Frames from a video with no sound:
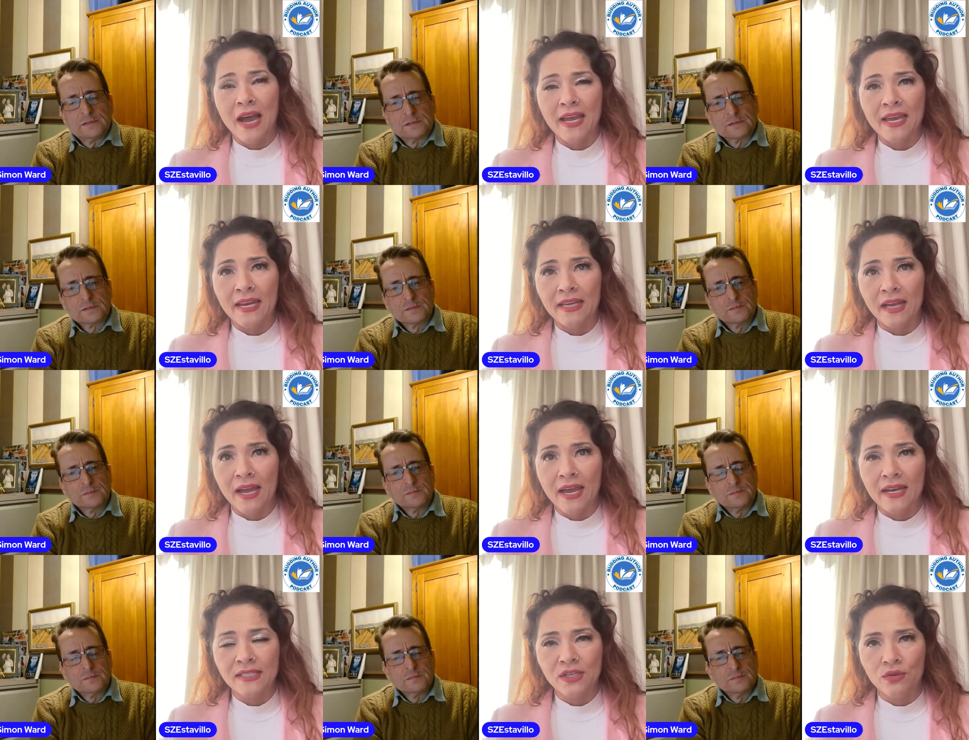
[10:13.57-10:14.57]
Speaker 1: I got I got
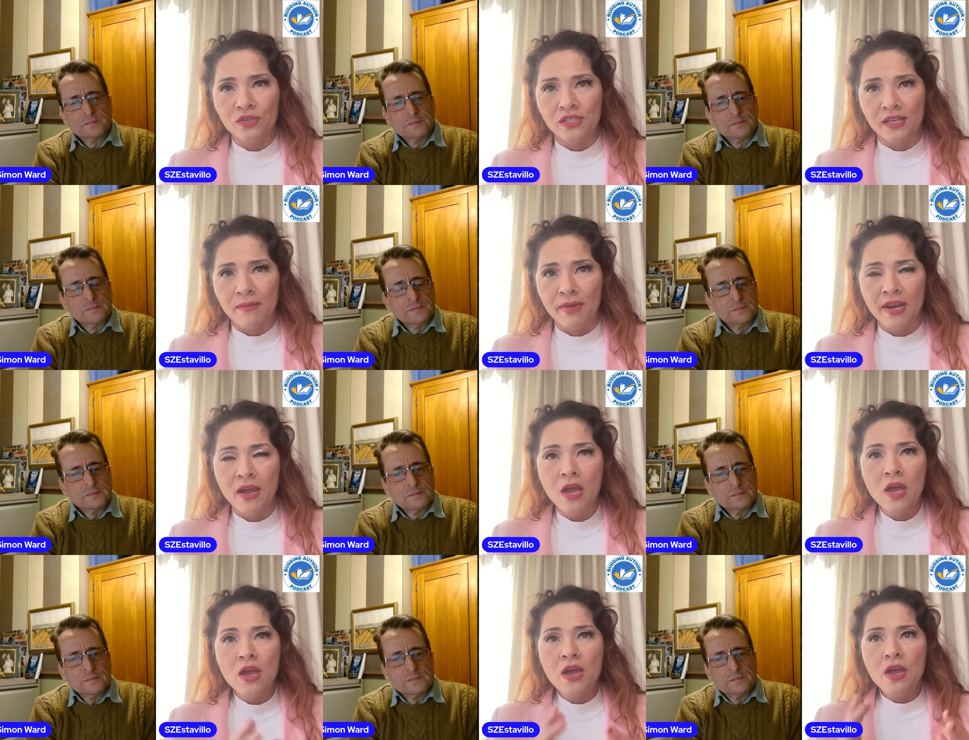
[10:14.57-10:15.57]
to tell you, Simon.
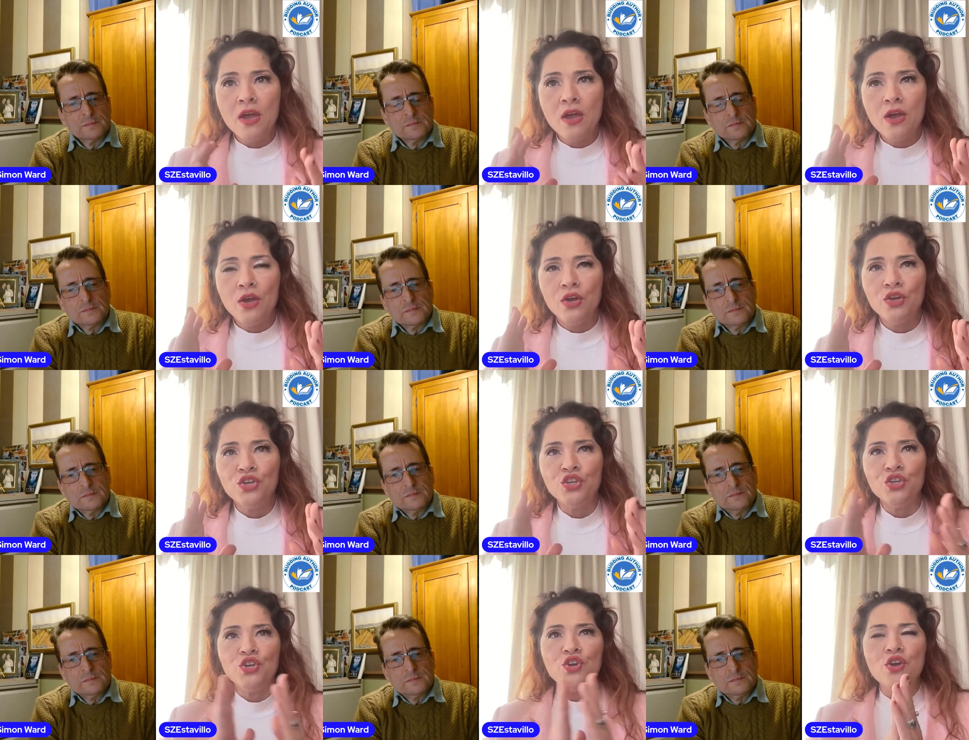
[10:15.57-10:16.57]

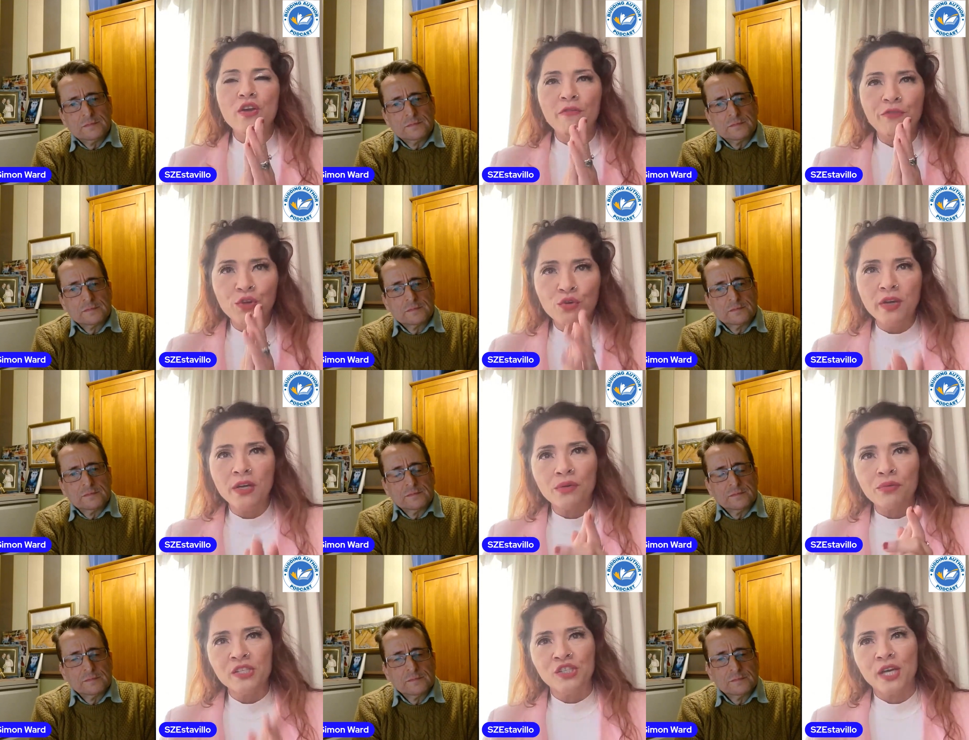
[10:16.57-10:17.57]
If you get a
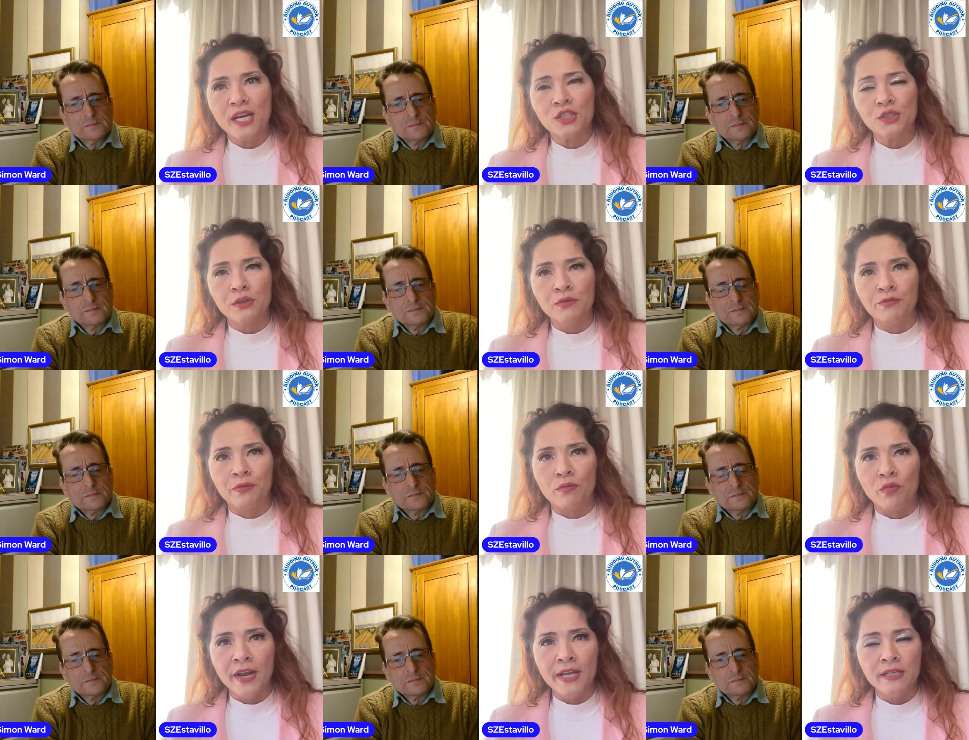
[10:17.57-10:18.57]
rejection from
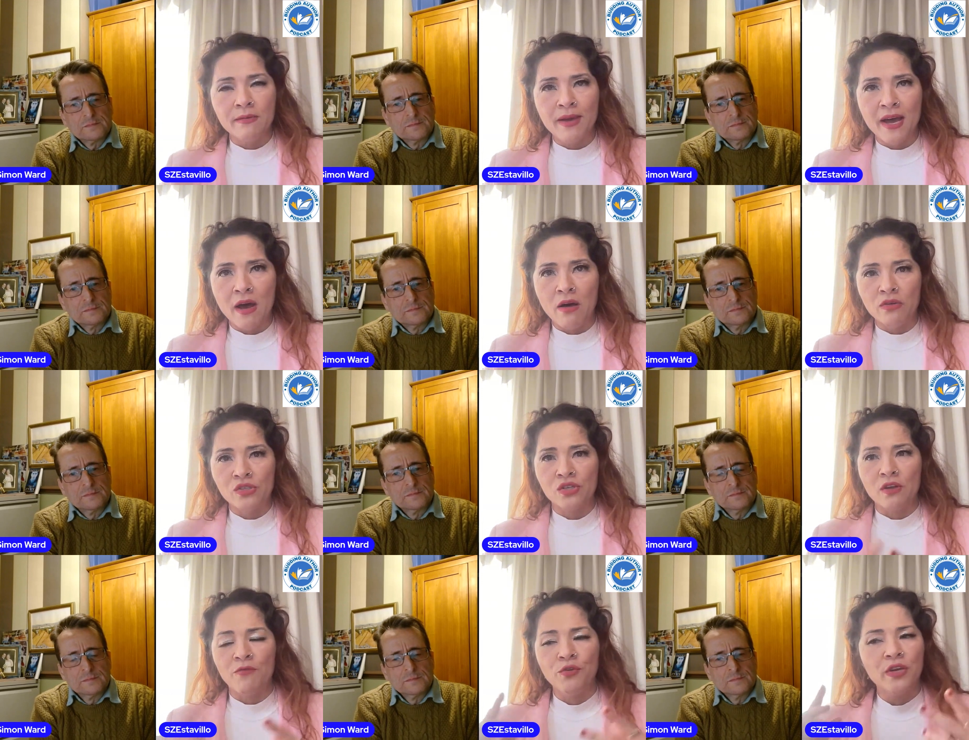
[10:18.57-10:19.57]
Random House,
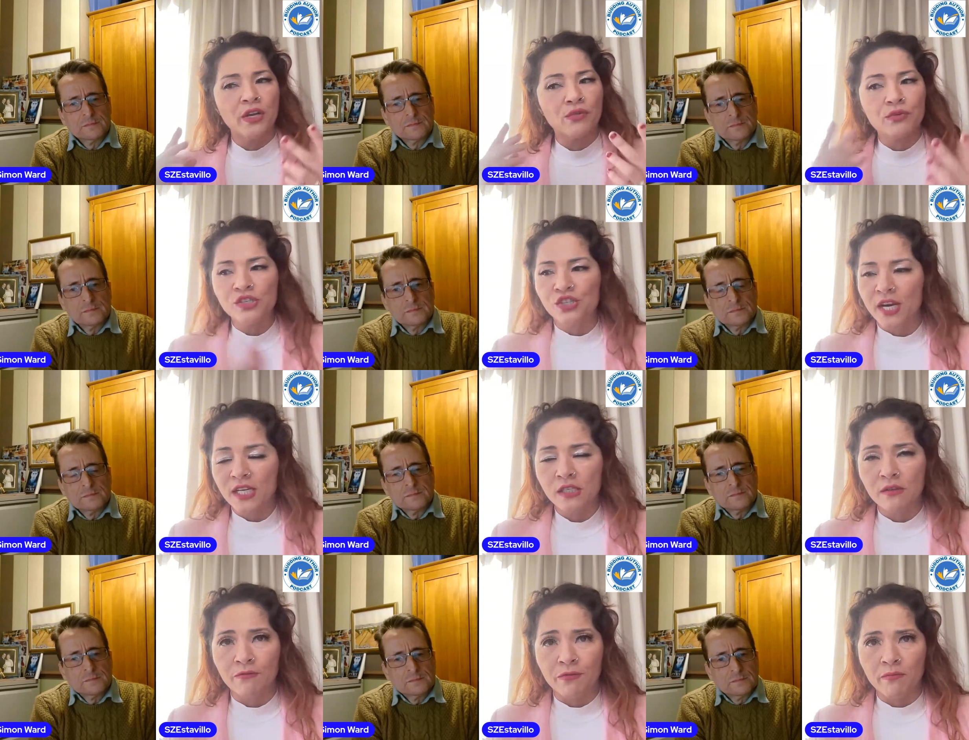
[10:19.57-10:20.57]
if you get a
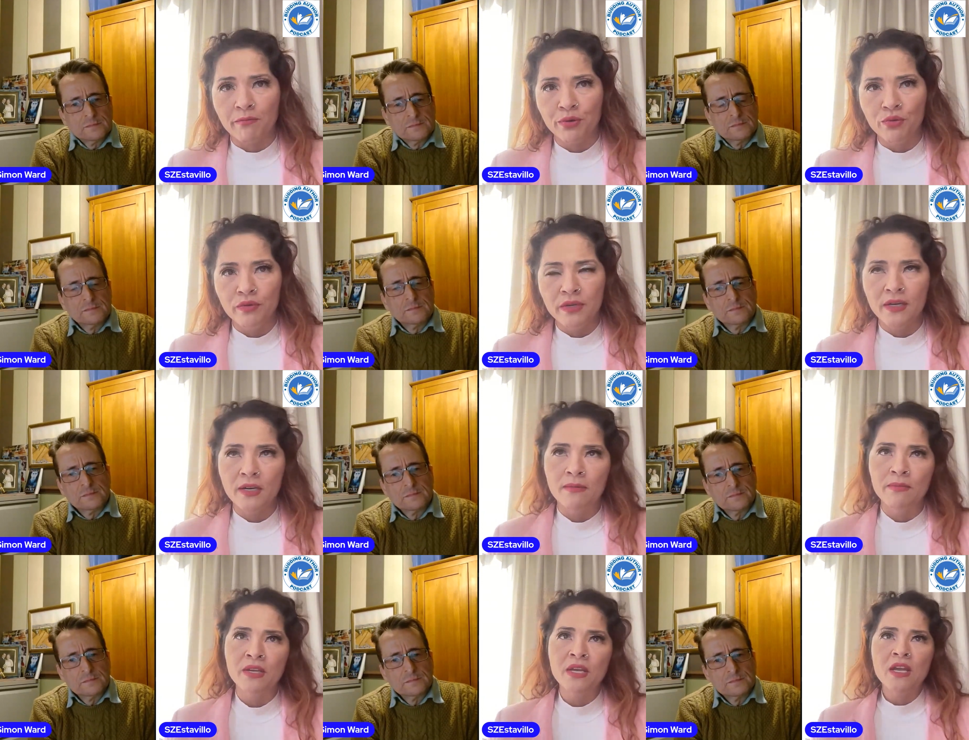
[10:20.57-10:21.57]
rejection from
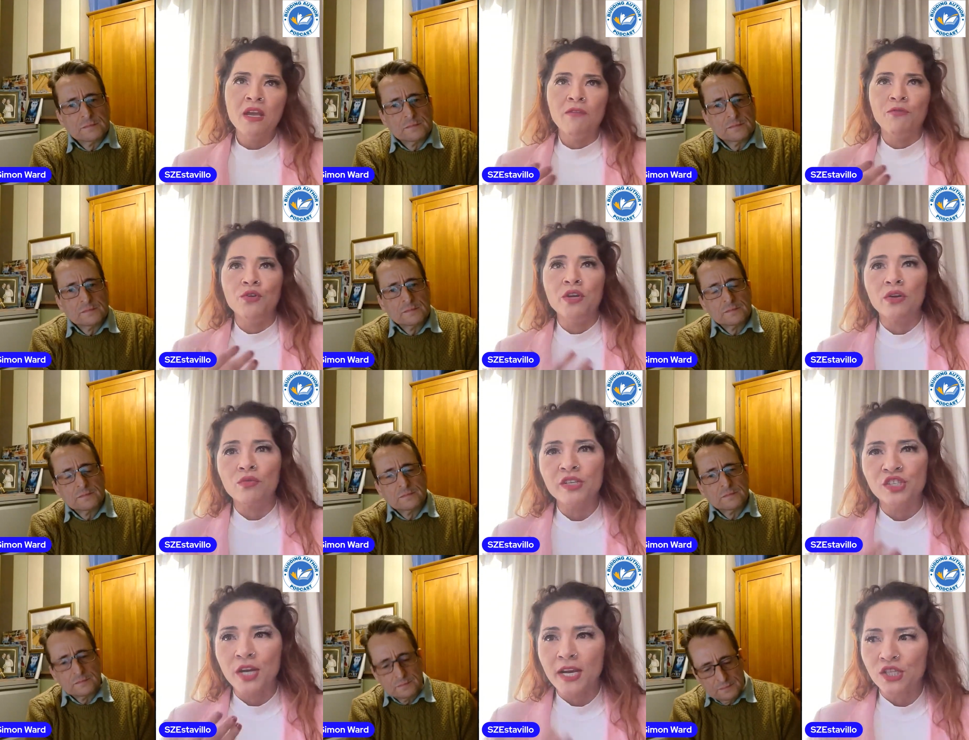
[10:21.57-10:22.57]
Putnam, if you get a
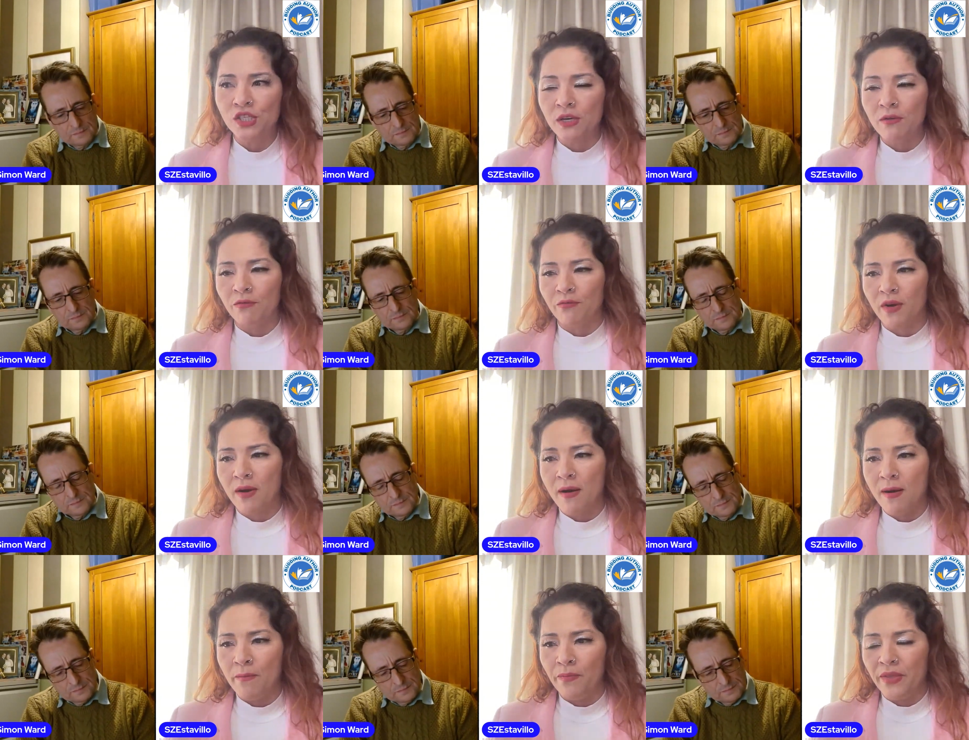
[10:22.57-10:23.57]
rejection
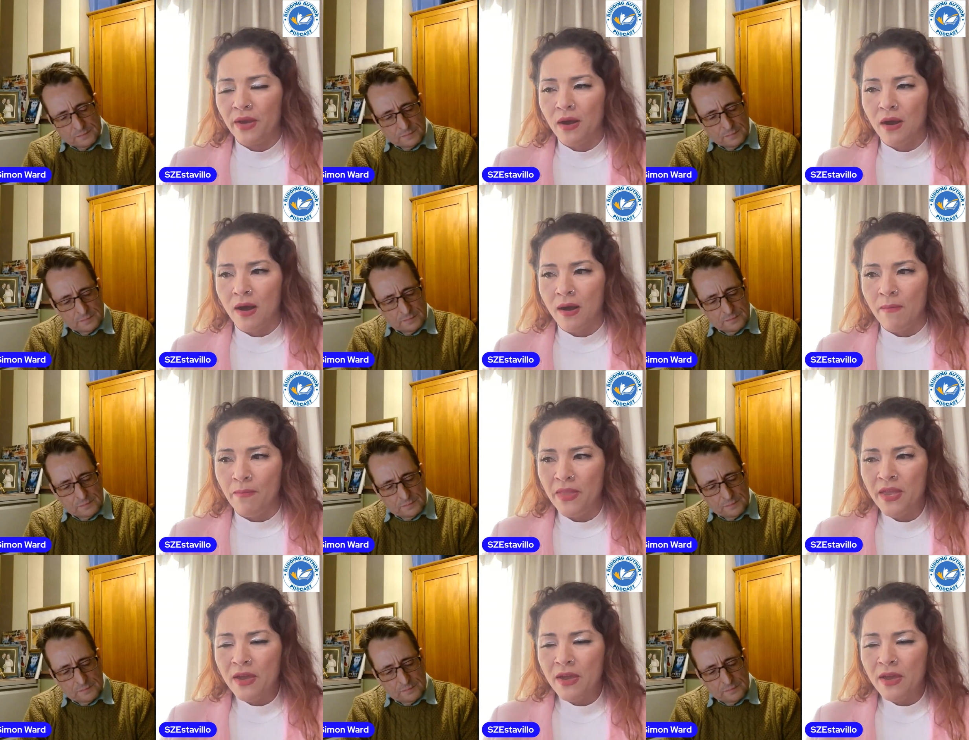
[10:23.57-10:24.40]
from um,